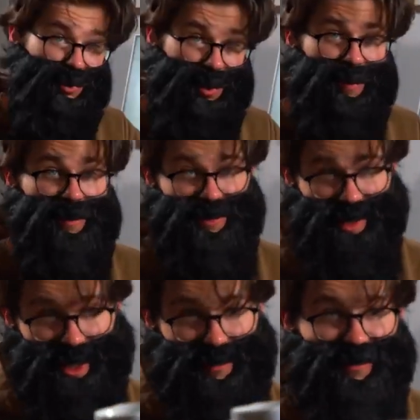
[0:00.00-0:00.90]
you know there's a
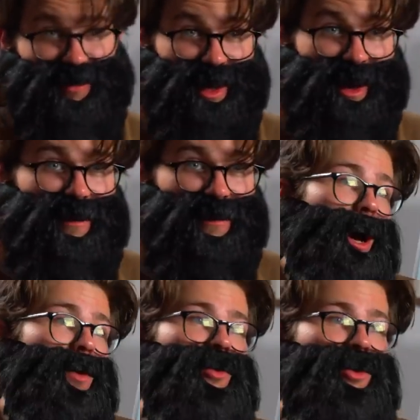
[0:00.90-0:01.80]
library for that?
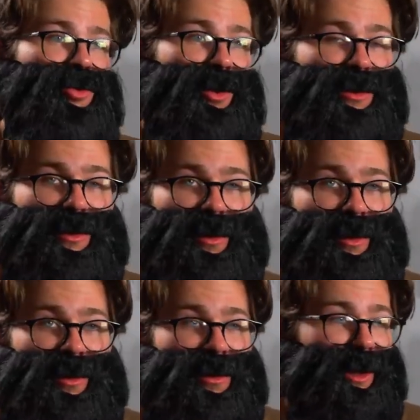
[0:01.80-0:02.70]
I wouldn't trust
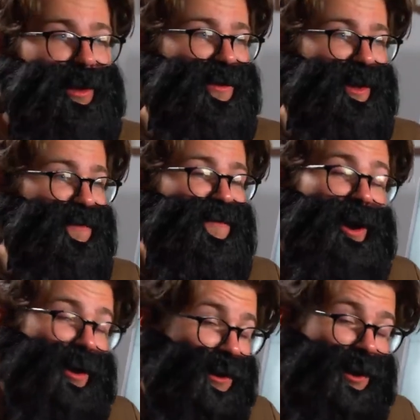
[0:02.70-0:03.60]
the, let's say,
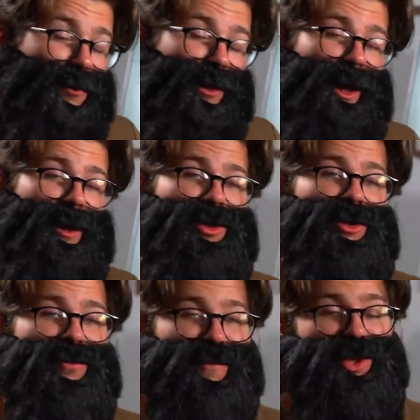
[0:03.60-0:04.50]
finance
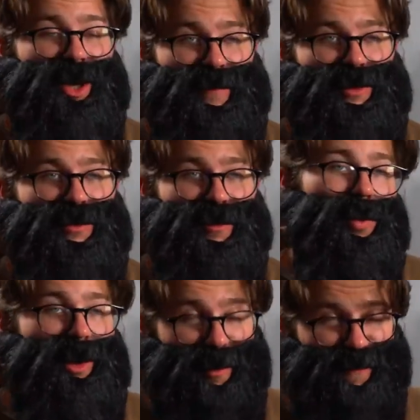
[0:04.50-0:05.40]
application with JavaScript.
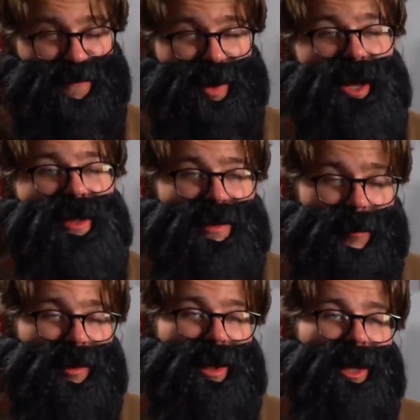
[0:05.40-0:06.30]
What our finance
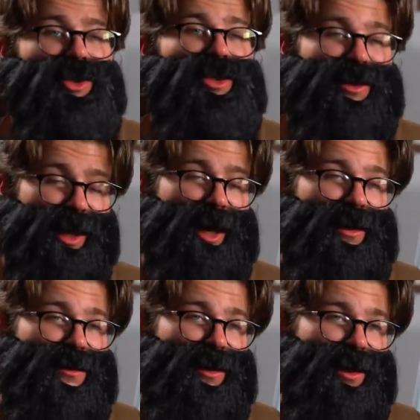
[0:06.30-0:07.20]
application does